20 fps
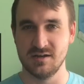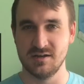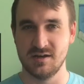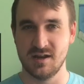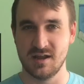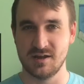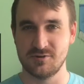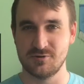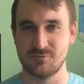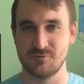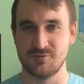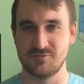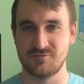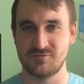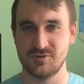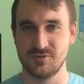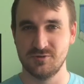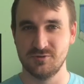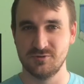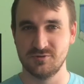Ned
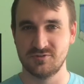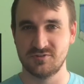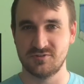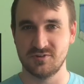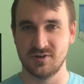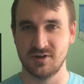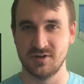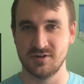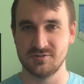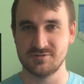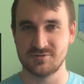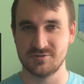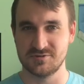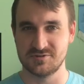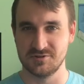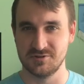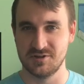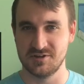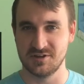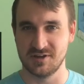refused to
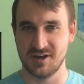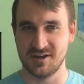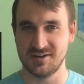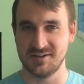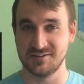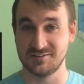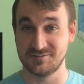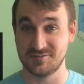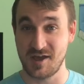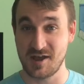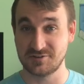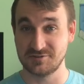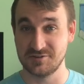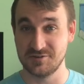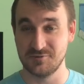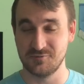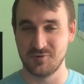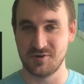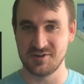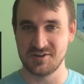delineate
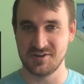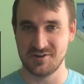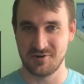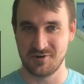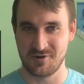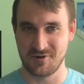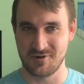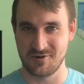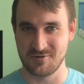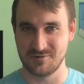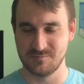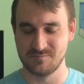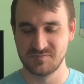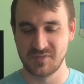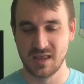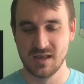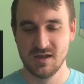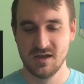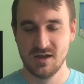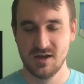exactly what he heard.
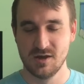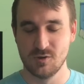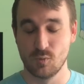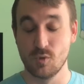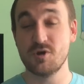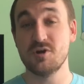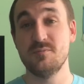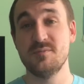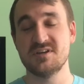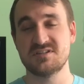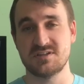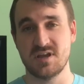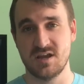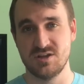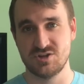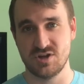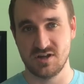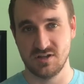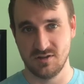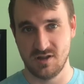We're going to miss
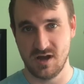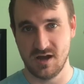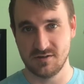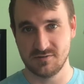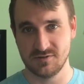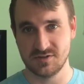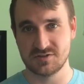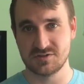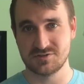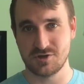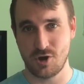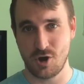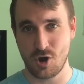AJ a lot. This is a